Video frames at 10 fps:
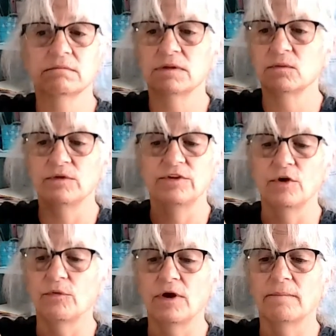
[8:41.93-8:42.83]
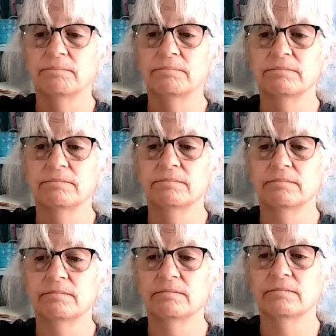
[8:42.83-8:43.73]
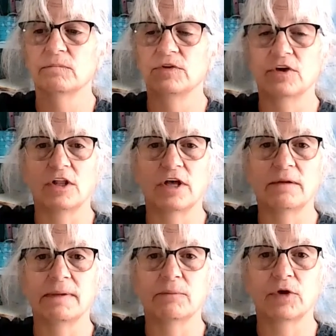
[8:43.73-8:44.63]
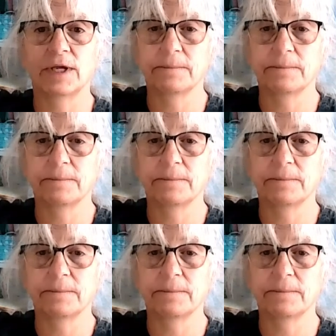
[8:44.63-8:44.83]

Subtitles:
with no problem, with not a lot of memory.